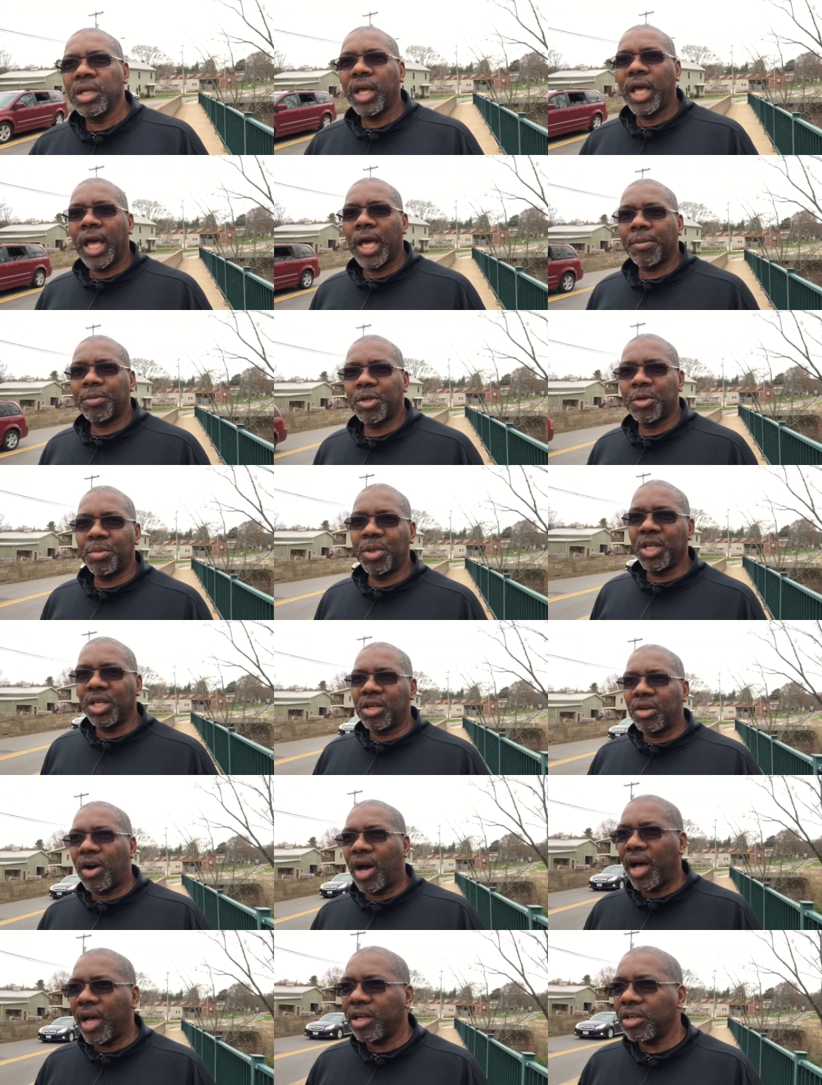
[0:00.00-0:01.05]
happen to be in
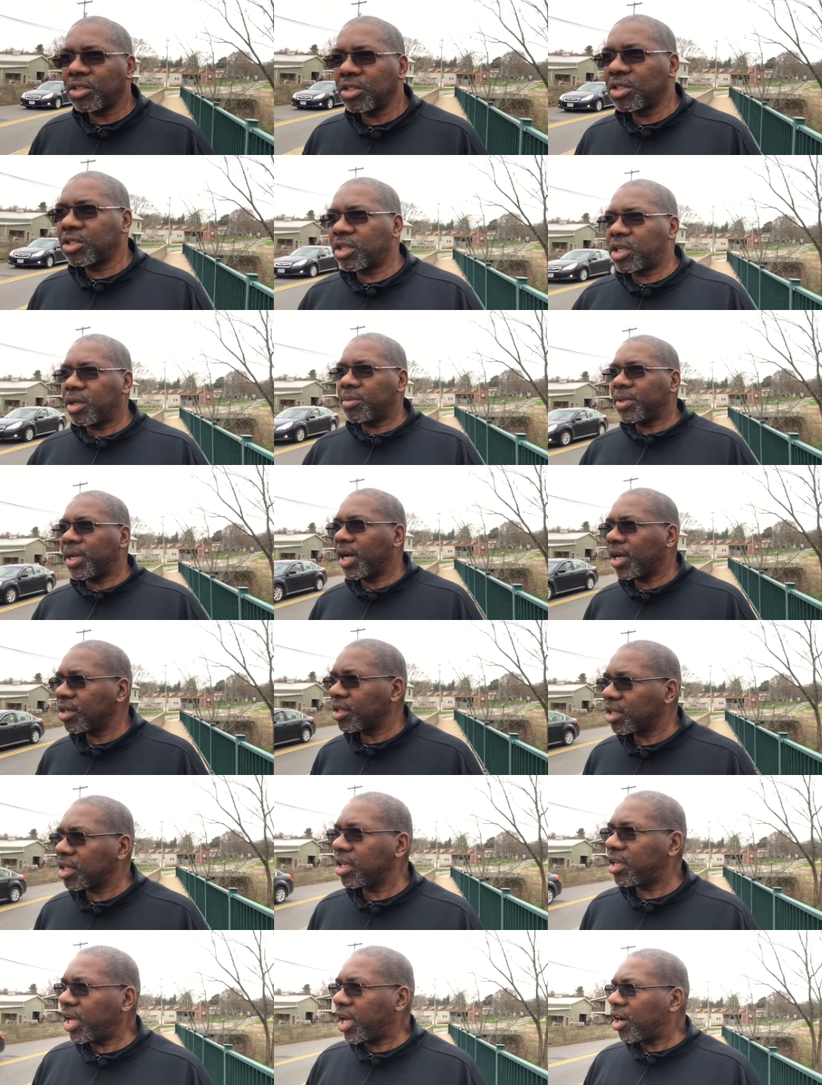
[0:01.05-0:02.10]
Ohio, you can come down to
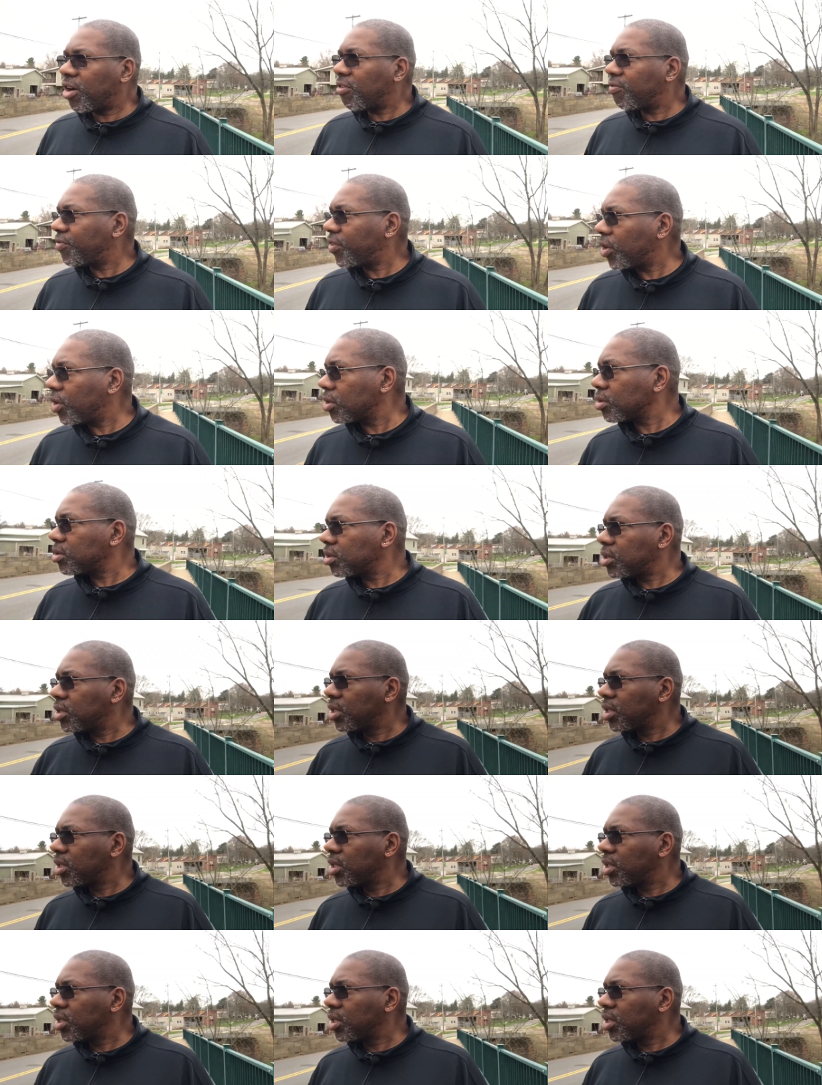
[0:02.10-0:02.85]
Canal Fulton.